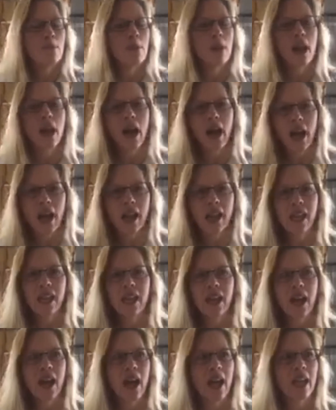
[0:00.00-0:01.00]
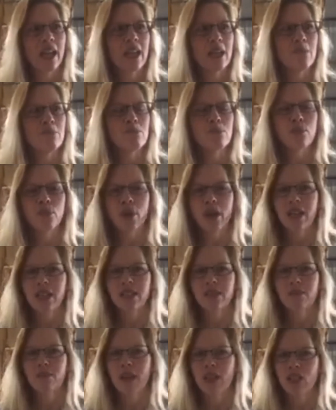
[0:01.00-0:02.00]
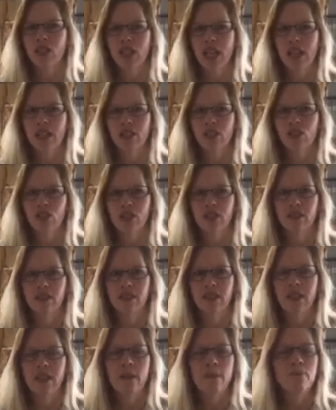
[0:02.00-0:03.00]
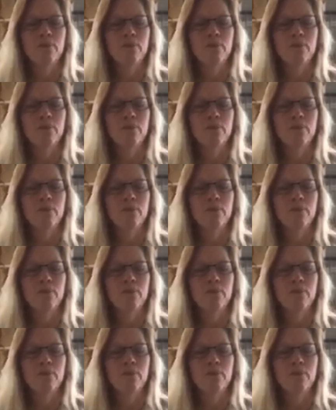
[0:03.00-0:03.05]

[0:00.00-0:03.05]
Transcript: but I embrace my challenges.